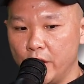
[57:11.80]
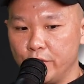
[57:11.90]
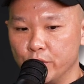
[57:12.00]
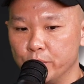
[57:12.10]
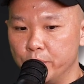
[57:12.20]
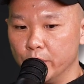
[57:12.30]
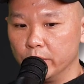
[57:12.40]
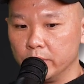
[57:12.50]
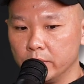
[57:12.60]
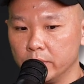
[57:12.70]
if you
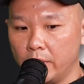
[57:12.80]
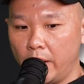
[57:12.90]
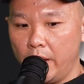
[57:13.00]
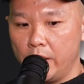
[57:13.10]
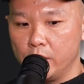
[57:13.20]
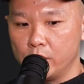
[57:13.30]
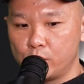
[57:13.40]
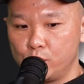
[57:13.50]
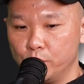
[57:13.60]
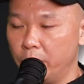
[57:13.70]
build a
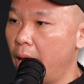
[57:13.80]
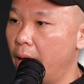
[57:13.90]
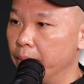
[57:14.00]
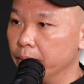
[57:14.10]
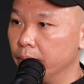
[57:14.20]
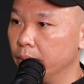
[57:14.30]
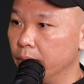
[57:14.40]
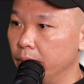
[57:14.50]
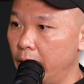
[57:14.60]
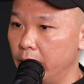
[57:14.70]
super app
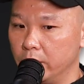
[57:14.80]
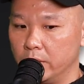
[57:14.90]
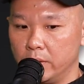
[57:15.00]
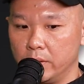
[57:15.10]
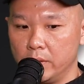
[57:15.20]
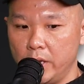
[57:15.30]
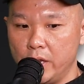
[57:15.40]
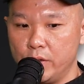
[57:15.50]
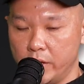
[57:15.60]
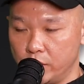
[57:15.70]
and
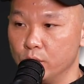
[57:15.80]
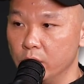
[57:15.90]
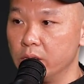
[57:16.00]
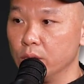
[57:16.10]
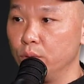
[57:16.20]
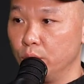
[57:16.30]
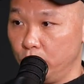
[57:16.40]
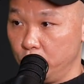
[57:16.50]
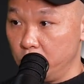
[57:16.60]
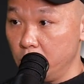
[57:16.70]
yes, you listen to your
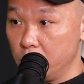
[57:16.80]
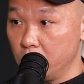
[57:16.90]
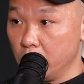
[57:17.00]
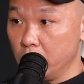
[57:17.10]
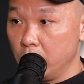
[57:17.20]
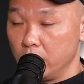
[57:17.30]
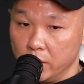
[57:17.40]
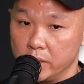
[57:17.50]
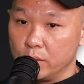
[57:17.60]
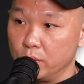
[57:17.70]
users, you
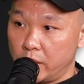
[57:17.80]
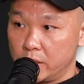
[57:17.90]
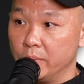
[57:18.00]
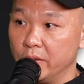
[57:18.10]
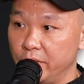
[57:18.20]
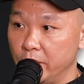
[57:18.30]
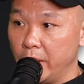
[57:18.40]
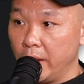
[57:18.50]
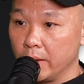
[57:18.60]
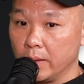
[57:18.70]
listen to customer
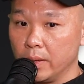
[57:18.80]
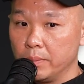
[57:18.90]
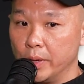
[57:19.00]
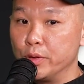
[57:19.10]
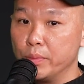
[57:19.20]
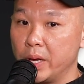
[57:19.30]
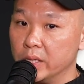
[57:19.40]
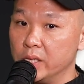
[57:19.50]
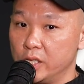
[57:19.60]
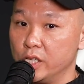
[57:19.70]
feedback, but you make
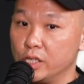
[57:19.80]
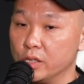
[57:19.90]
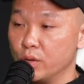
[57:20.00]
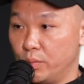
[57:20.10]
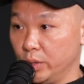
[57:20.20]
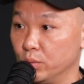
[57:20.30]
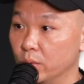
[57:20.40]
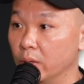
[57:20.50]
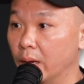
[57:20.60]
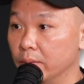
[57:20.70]
the decisions on what to
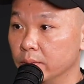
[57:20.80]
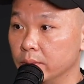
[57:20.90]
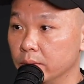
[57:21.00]
roll out